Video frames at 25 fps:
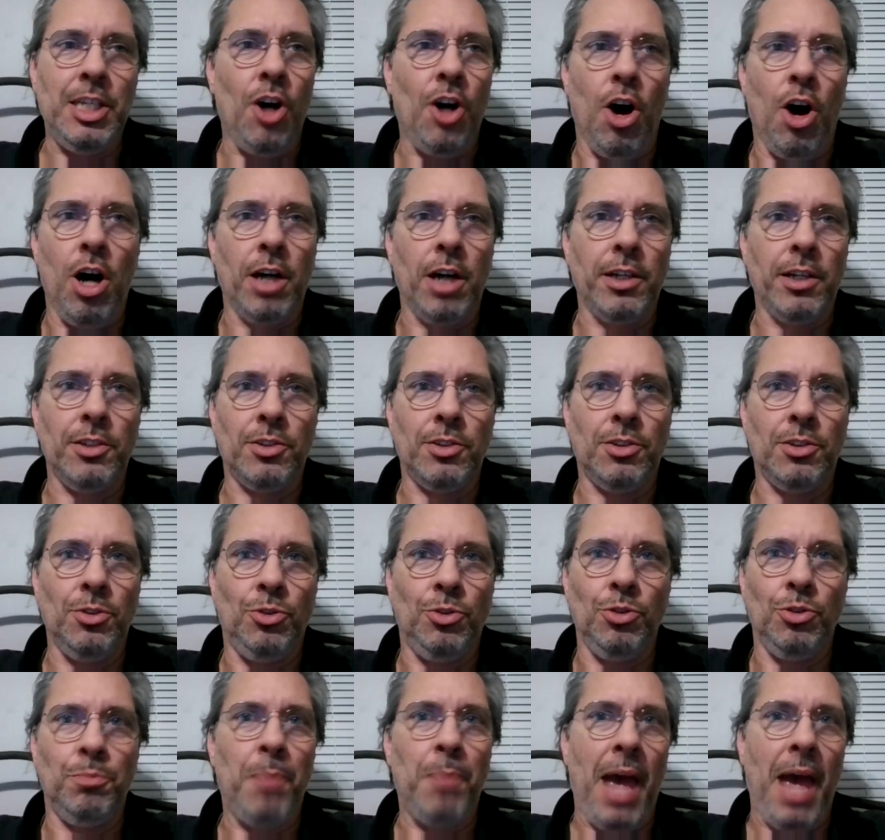August
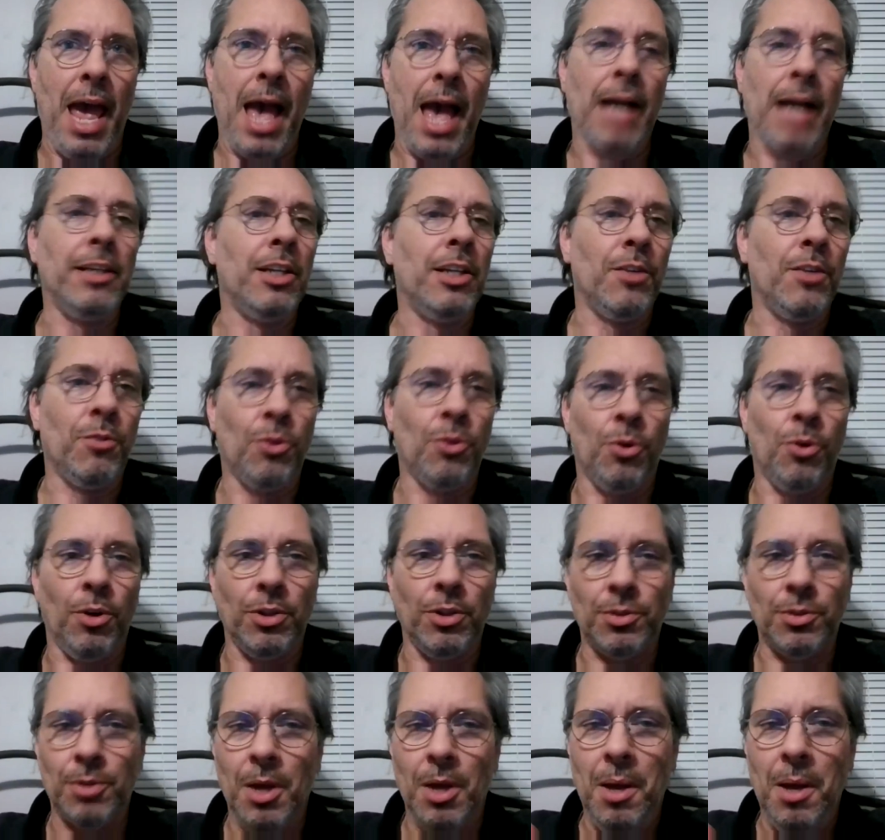Dupin, and of
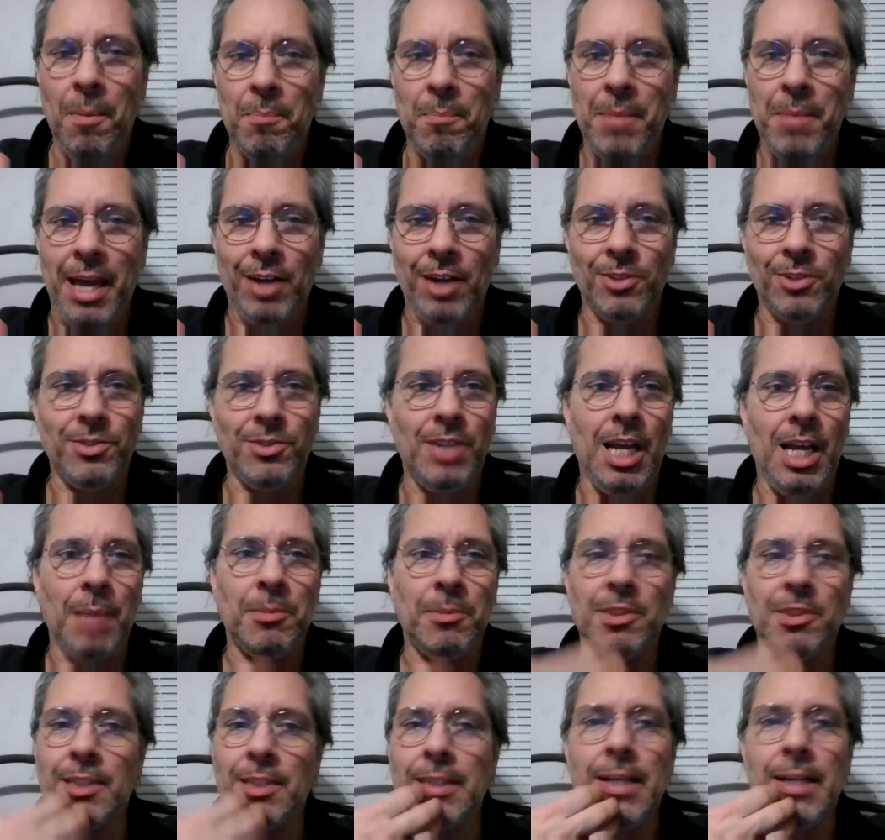course, Bale's name
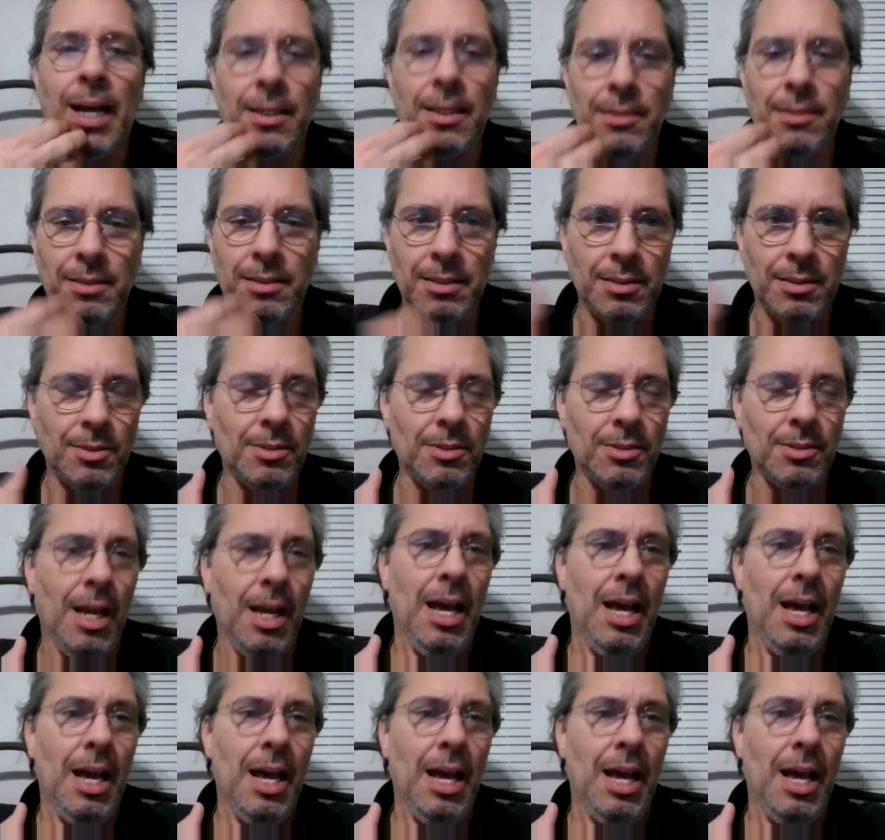is Augustus.